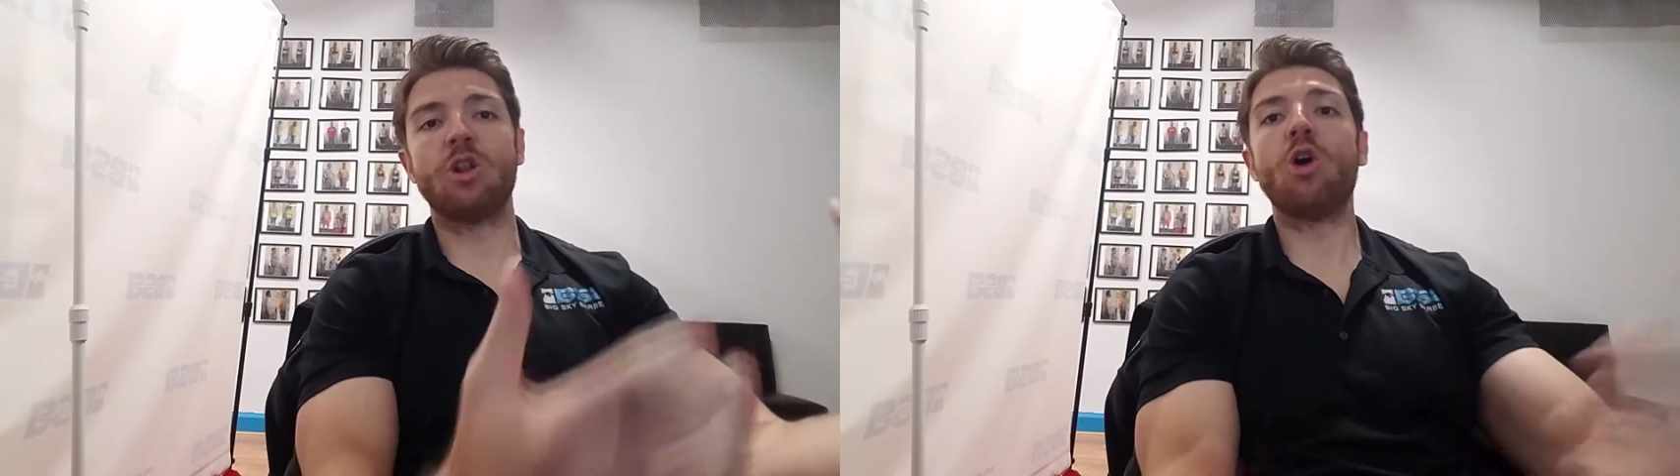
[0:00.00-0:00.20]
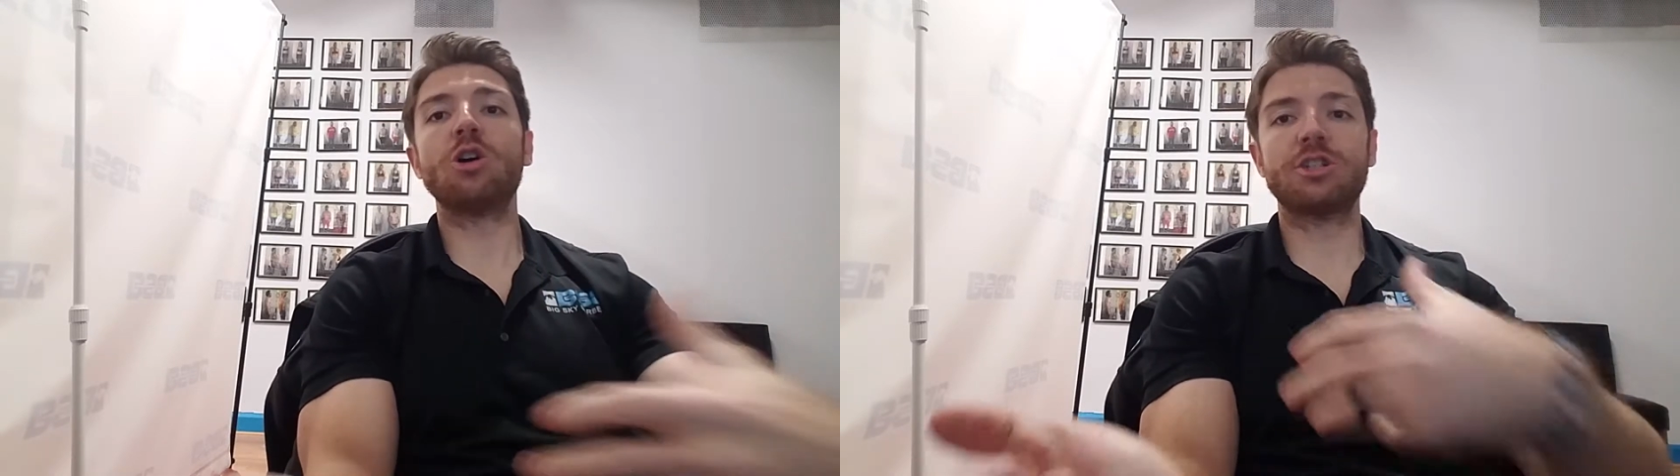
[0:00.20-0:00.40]

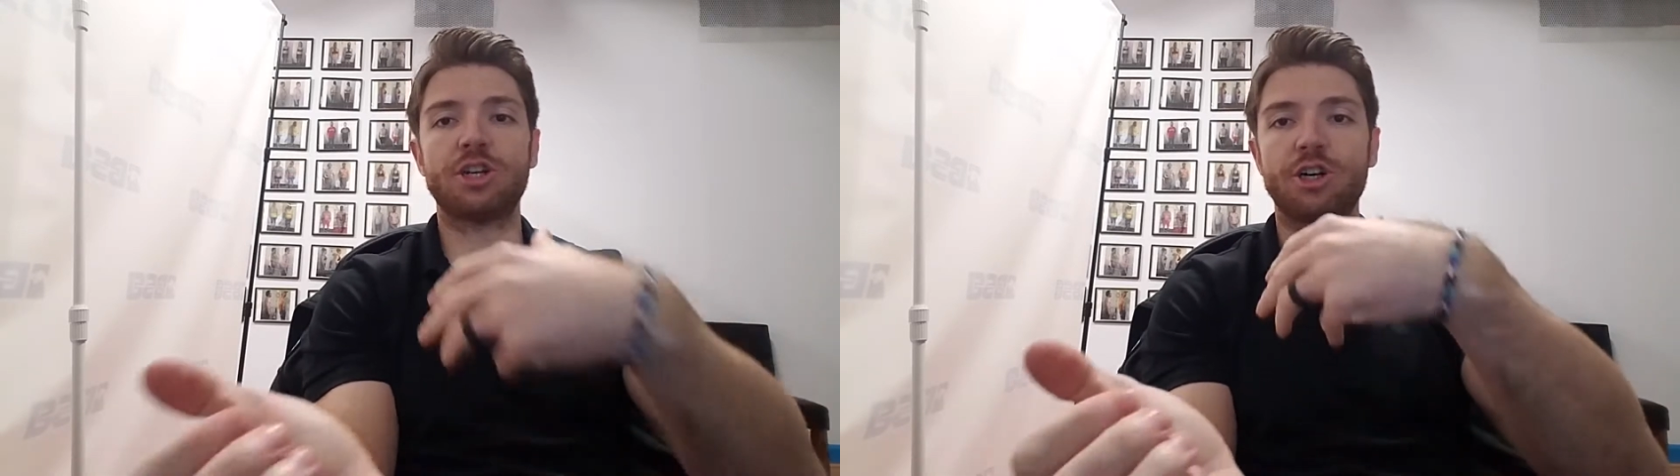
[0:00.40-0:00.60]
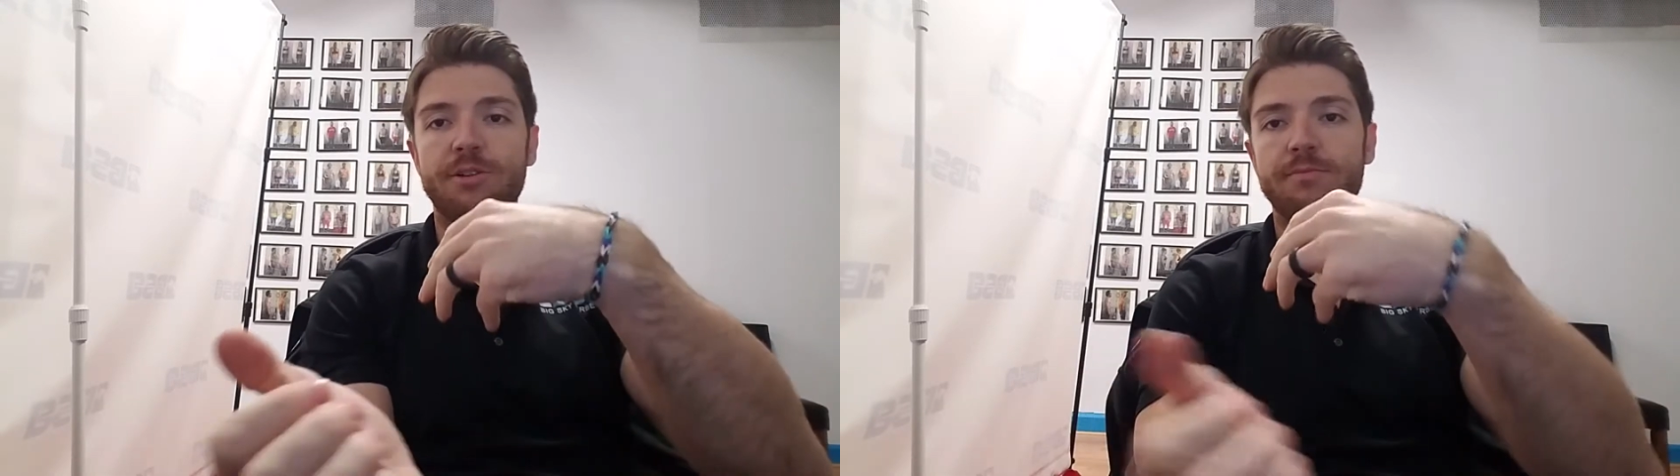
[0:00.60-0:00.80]

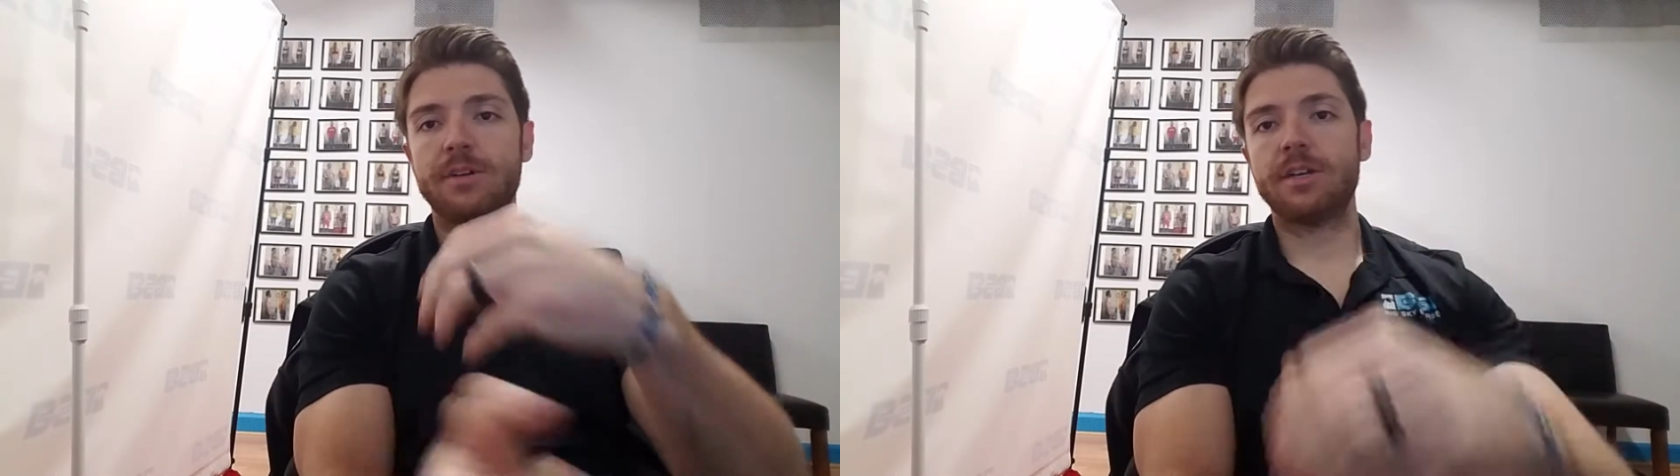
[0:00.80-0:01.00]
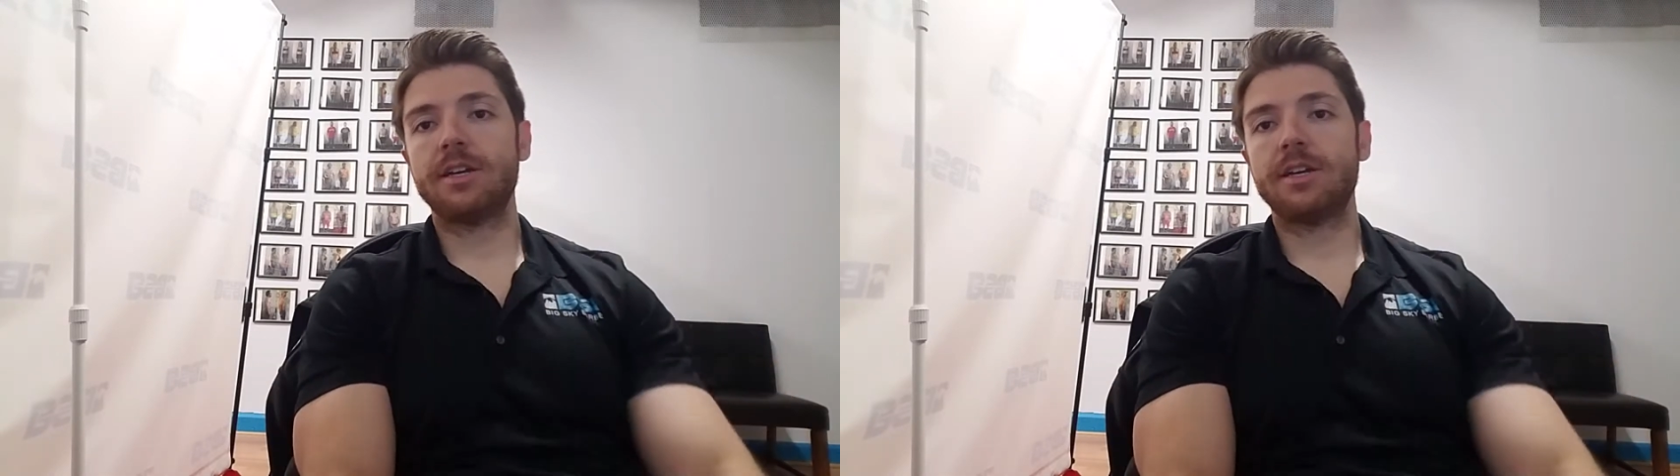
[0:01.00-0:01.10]
long-term,